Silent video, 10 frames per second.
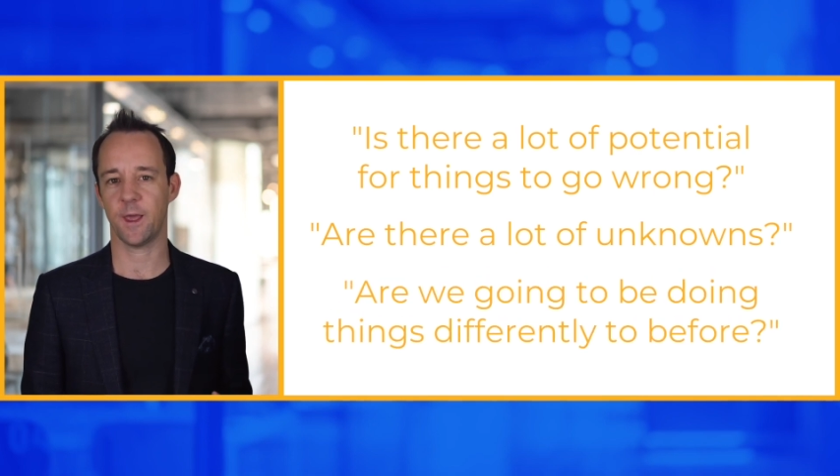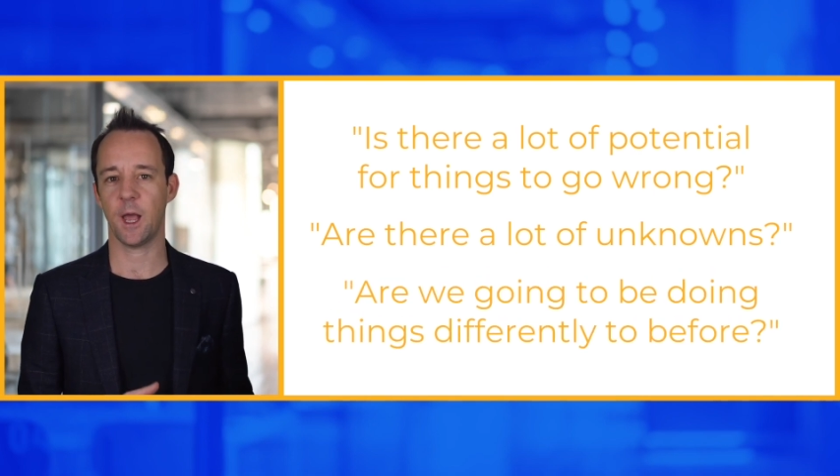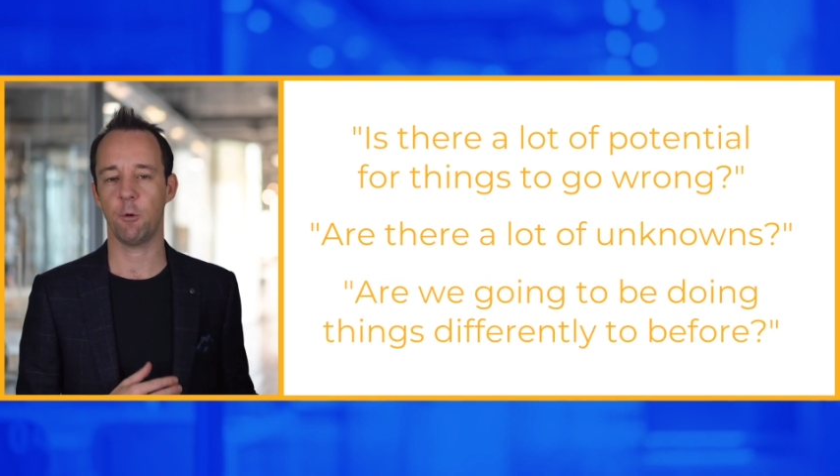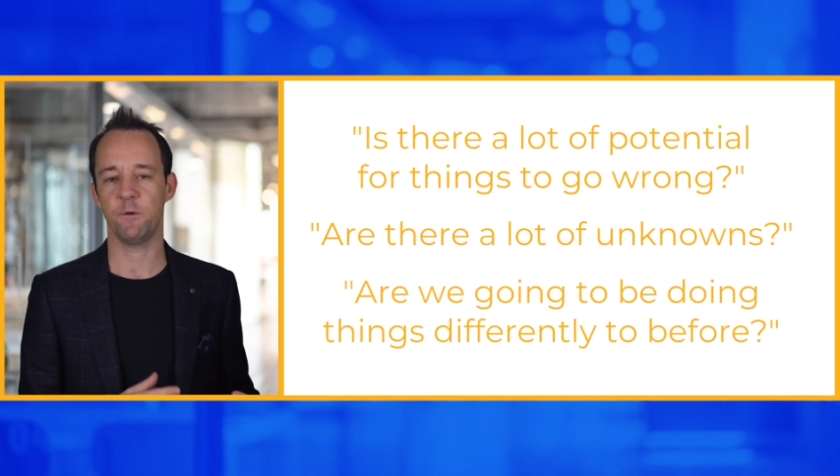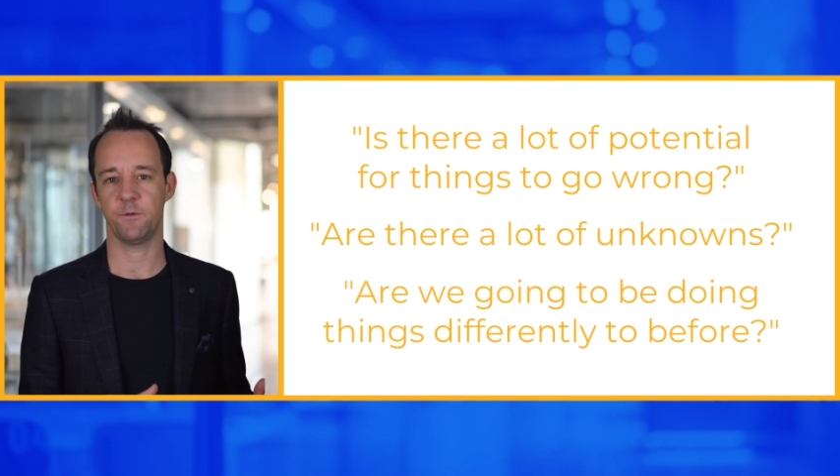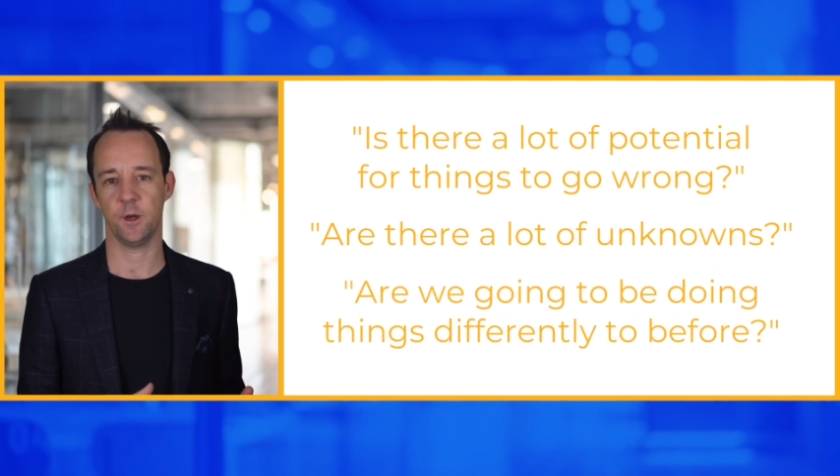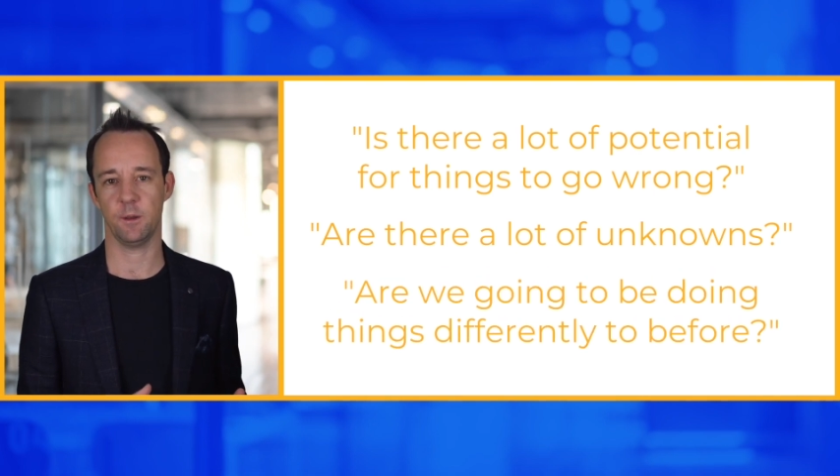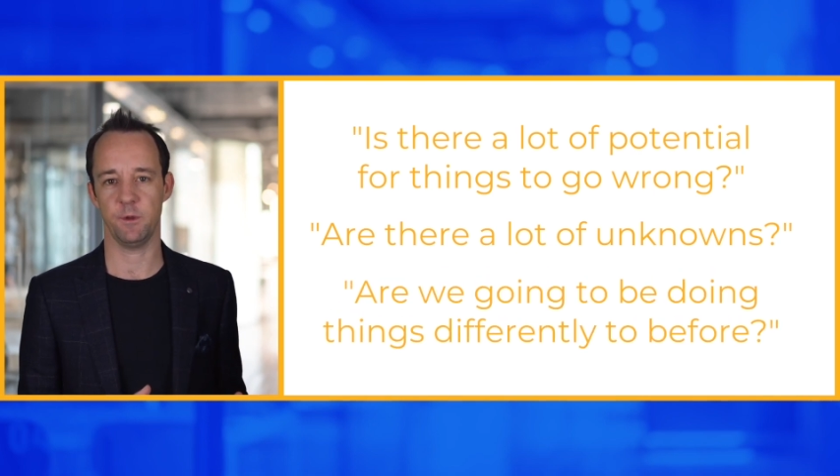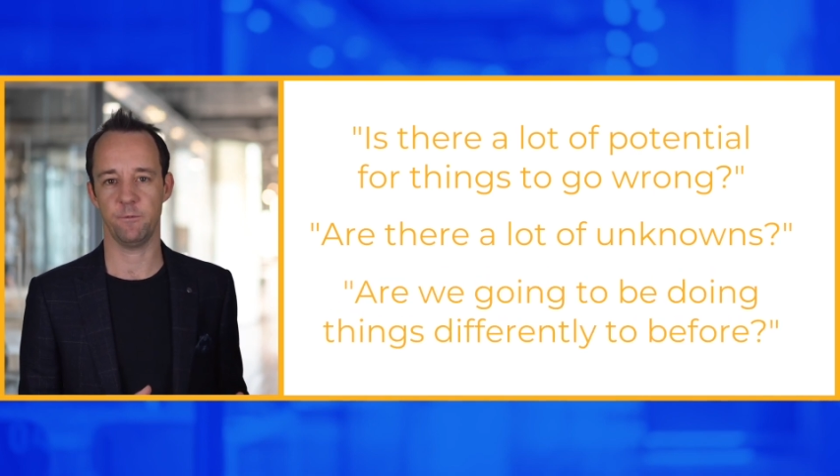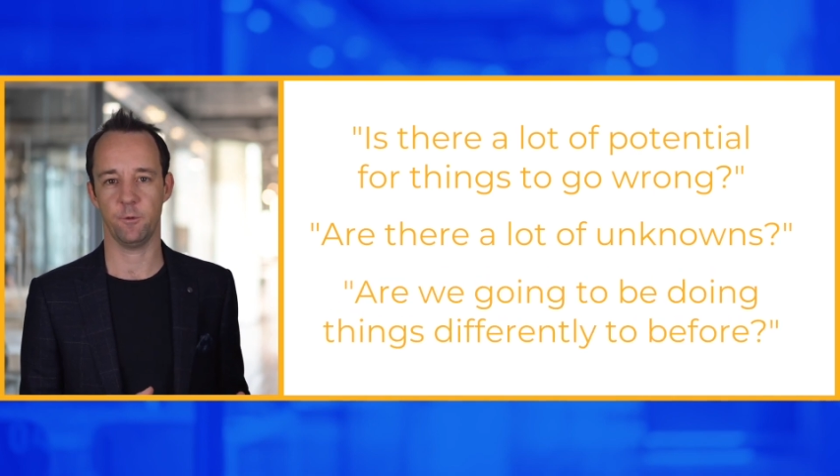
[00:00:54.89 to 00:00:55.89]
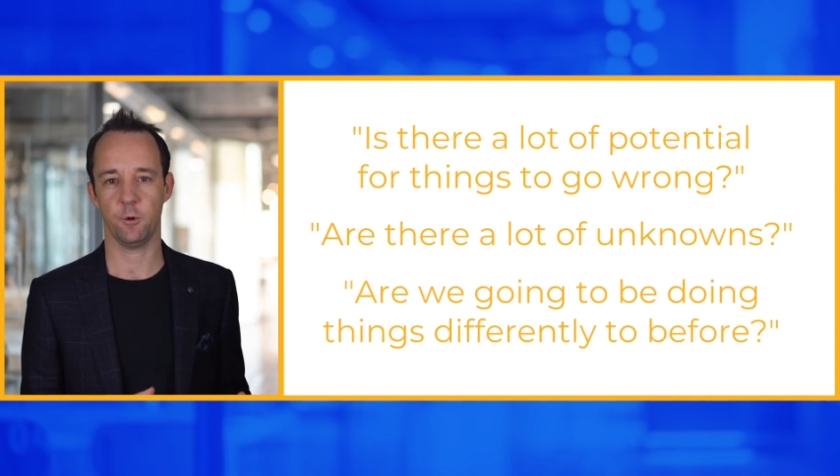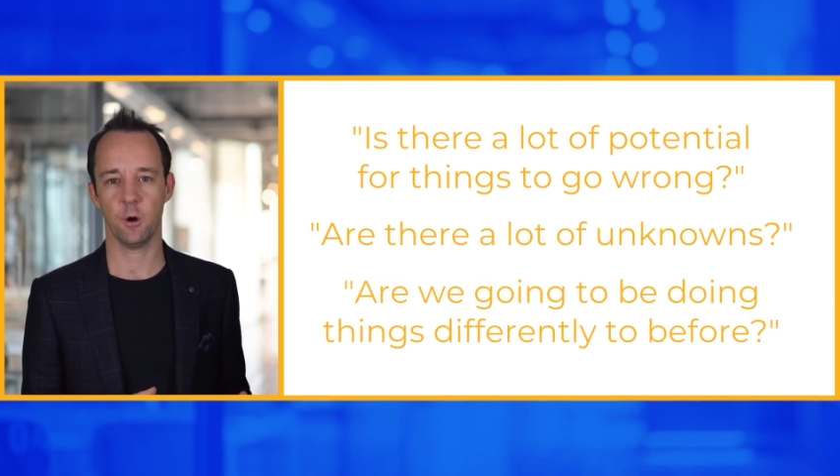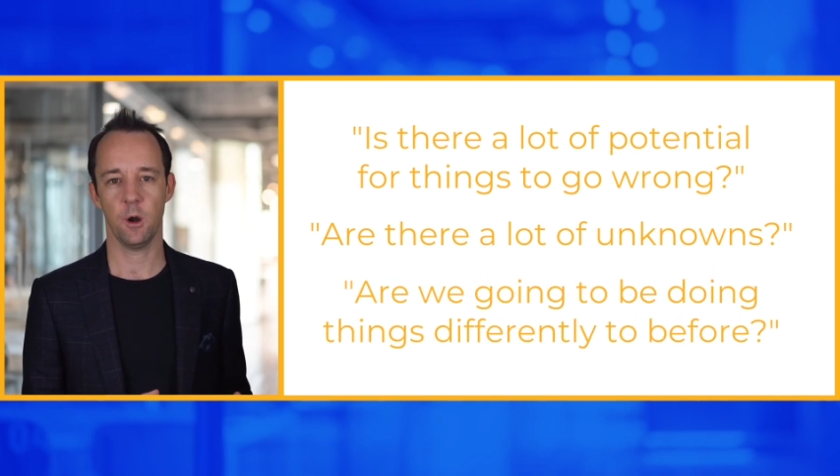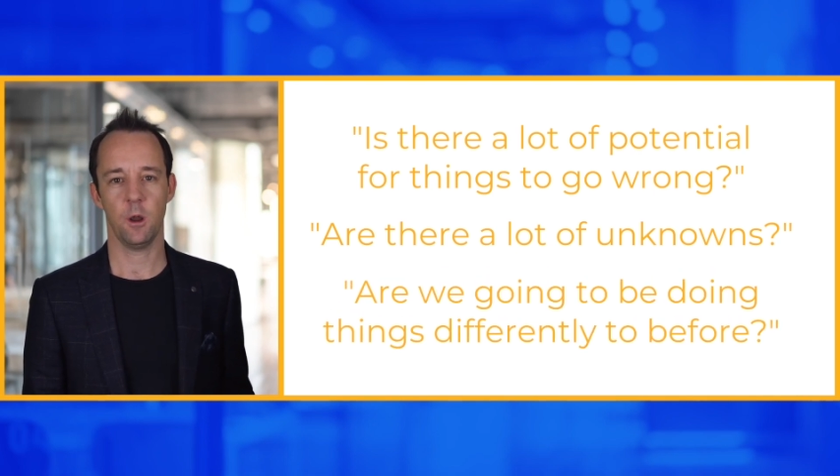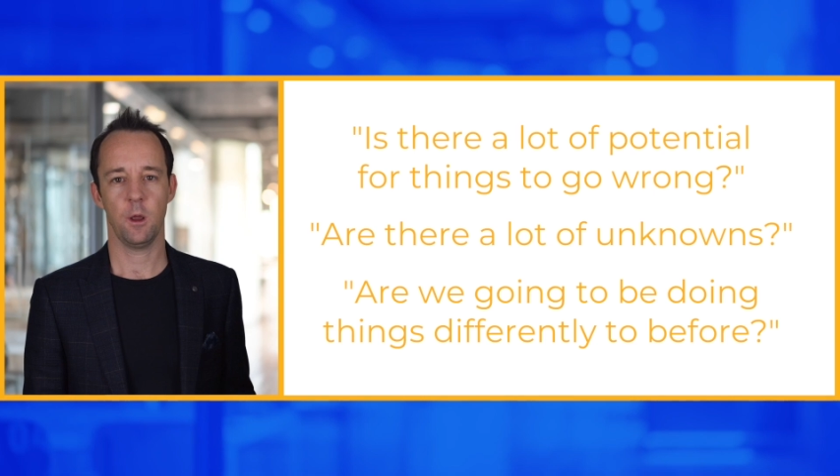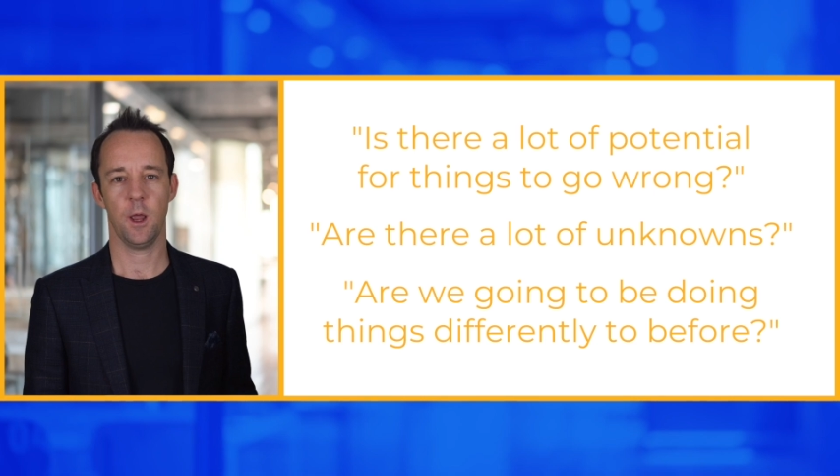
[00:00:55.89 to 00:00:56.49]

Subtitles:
to how we've done it before?